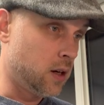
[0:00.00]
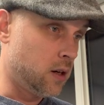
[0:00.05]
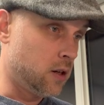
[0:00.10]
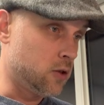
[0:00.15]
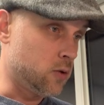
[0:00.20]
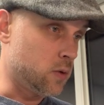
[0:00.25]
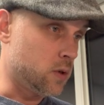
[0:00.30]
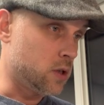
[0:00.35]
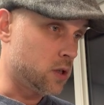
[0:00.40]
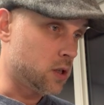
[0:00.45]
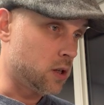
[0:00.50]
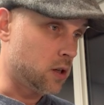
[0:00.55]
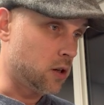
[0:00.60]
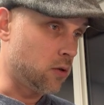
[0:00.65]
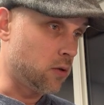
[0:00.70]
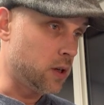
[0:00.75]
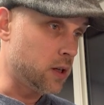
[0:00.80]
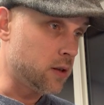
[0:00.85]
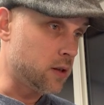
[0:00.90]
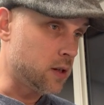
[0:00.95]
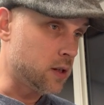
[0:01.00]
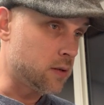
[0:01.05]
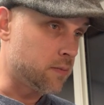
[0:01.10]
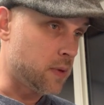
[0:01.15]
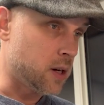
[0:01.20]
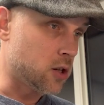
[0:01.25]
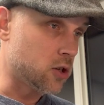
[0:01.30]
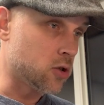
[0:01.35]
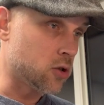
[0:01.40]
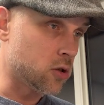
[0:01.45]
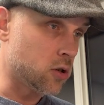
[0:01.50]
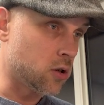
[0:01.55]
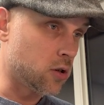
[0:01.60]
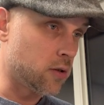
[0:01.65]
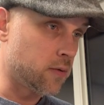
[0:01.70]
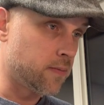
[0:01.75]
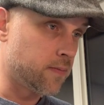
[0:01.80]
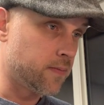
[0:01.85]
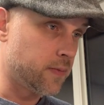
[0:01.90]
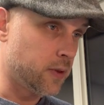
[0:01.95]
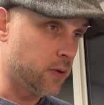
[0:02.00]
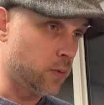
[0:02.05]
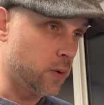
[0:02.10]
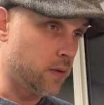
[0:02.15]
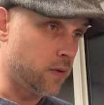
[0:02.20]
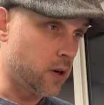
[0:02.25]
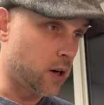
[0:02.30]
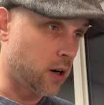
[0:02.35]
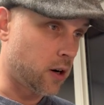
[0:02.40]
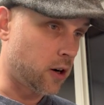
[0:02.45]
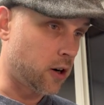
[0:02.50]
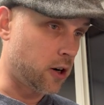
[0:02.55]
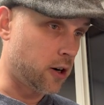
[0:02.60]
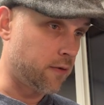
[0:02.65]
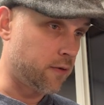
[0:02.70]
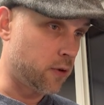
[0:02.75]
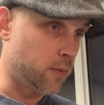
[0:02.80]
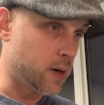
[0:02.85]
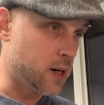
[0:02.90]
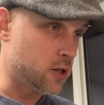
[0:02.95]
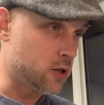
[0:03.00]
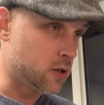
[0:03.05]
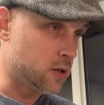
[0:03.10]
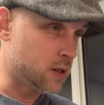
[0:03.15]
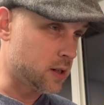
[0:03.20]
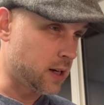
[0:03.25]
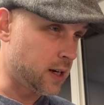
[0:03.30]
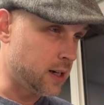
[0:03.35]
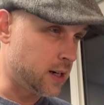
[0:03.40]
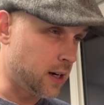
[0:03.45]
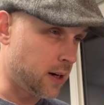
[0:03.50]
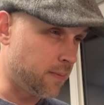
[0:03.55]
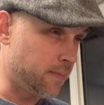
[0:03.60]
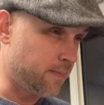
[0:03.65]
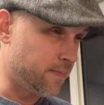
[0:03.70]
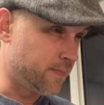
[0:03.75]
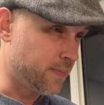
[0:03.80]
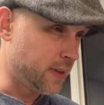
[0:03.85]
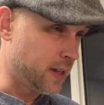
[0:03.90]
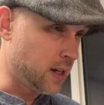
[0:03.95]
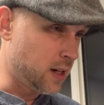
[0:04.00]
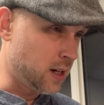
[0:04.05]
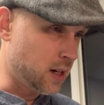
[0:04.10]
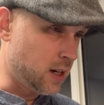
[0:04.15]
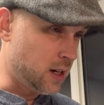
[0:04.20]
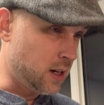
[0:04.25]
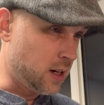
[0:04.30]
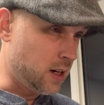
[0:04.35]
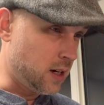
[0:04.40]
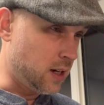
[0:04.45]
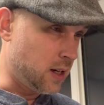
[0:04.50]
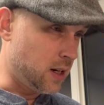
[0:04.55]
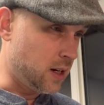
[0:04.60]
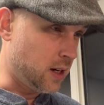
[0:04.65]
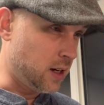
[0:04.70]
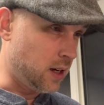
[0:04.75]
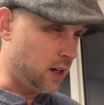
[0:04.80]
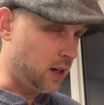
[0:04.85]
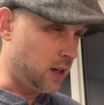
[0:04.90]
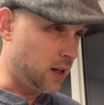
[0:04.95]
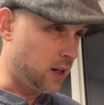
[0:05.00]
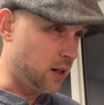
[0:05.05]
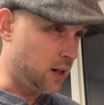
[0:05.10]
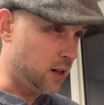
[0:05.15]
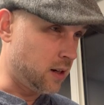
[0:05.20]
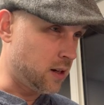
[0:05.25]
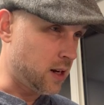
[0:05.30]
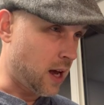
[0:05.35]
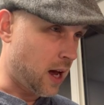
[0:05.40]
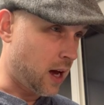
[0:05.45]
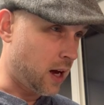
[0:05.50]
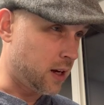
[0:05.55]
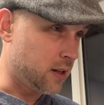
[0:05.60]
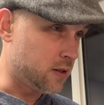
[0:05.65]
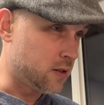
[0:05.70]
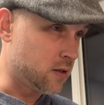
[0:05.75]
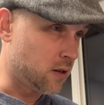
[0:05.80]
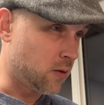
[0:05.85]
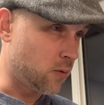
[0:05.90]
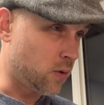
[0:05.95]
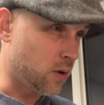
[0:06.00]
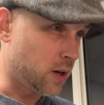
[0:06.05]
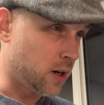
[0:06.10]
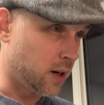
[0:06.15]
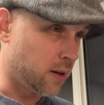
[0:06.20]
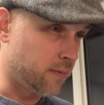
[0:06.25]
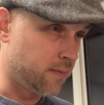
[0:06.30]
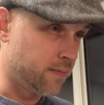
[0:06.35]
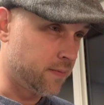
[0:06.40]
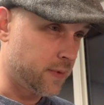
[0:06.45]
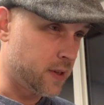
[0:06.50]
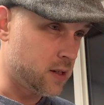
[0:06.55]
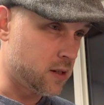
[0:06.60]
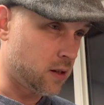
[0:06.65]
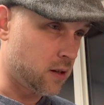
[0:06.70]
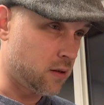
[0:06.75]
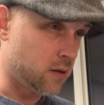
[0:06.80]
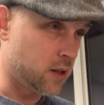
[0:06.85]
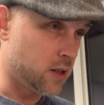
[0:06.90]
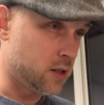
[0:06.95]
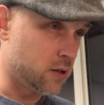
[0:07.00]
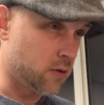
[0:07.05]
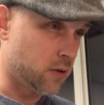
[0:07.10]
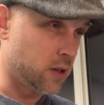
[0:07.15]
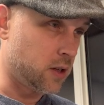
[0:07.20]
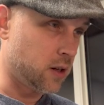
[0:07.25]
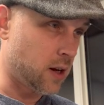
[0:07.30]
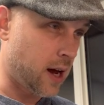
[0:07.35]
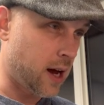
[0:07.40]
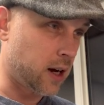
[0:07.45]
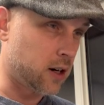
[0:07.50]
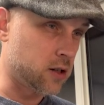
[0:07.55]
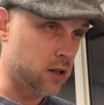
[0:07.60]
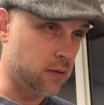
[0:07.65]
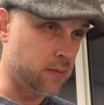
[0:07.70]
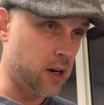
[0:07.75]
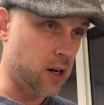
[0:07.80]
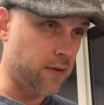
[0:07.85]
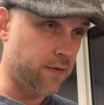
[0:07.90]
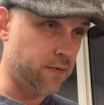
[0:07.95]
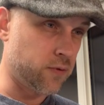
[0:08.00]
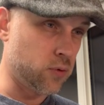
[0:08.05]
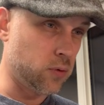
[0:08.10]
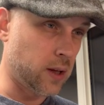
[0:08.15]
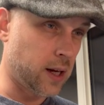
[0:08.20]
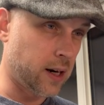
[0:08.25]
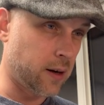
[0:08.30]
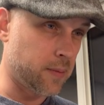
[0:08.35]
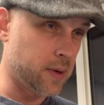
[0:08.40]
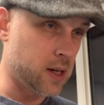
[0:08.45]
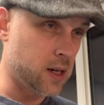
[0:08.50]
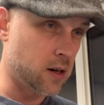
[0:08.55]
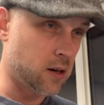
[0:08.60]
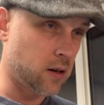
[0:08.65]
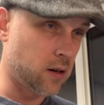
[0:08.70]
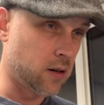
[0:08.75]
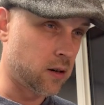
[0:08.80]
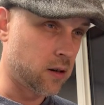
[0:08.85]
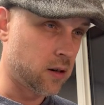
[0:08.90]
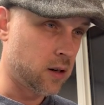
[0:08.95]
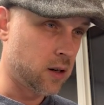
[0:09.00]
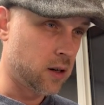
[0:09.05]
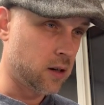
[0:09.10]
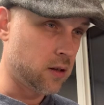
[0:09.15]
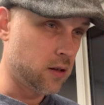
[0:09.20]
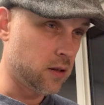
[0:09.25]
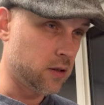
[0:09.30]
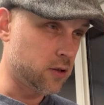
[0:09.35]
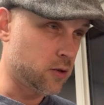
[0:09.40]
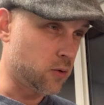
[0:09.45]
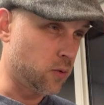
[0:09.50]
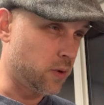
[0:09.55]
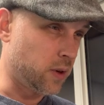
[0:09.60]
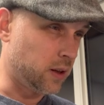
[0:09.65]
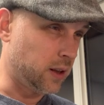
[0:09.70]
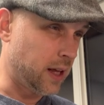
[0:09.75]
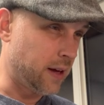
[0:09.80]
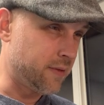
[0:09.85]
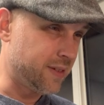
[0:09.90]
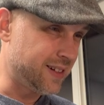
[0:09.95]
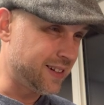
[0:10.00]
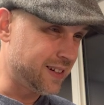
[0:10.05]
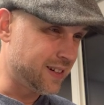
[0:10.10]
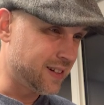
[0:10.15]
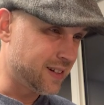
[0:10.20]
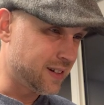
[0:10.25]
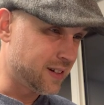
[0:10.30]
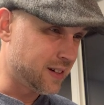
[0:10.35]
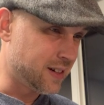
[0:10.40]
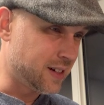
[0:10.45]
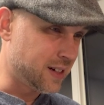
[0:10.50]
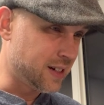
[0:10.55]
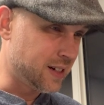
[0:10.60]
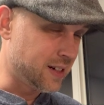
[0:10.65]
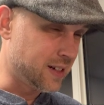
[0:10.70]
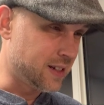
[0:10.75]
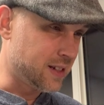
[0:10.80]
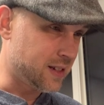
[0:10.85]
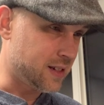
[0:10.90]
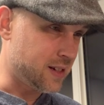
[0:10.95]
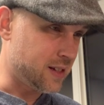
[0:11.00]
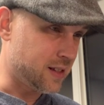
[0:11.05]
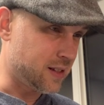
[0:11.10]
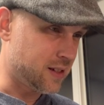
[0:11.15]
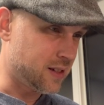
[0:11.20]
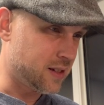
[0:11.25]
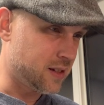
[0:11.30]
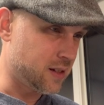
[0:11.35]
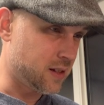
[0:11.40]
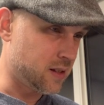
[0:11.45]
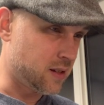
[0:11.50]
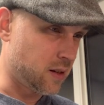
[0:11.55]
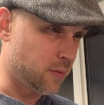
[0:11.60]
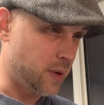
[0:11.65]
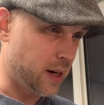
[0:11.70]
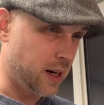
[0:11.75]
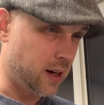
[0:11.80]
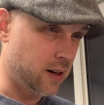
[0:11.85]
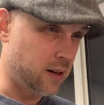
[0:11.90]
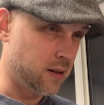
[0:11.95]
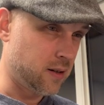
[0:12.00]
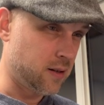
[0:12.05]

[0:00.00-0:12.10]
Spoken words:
So we're just gonna go like this, make sure we've got our confirmations lined up. And yeah, it's not working, is it? It's going to actually make a fool out of me here. Let's go with 11. See, that's not bad.